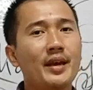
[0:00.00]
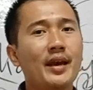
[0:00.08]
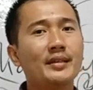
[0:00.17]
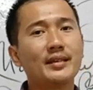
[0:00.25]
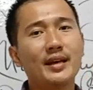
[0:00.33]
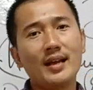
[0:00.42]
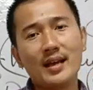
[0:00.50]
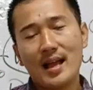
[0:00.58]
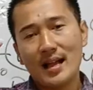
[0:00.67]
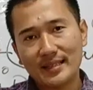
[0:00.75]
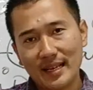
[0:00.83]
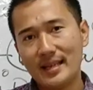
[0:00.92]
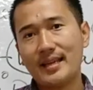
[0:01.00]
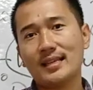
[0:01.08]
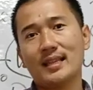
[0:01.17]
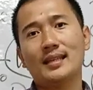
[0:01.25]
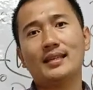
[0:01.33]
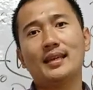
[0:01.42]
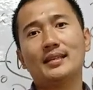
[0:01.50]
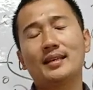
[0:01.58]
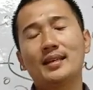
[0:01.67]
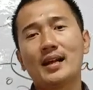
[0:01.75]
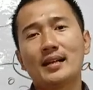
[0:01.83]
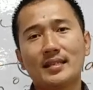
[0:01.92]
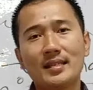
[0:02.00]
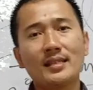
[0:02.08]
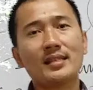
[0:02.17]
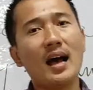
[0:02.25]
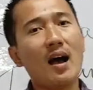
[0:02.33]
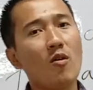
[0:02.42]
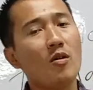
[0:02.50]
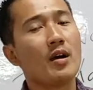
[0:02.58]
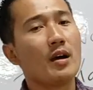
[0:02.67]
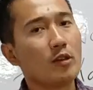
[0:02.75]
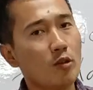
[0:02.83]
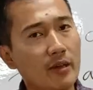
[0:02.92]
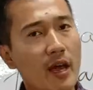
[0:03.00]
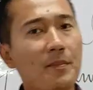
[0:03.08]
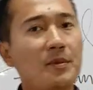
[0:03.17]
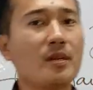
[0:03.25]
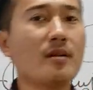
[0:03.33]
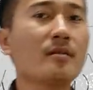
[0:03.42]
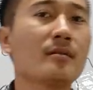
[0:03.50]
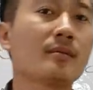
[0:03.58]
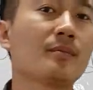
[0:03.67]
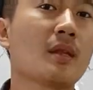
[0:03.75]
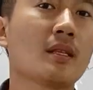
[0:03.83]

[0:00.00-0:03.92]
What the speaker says: and the Delhi Sultanate. This is how you capture.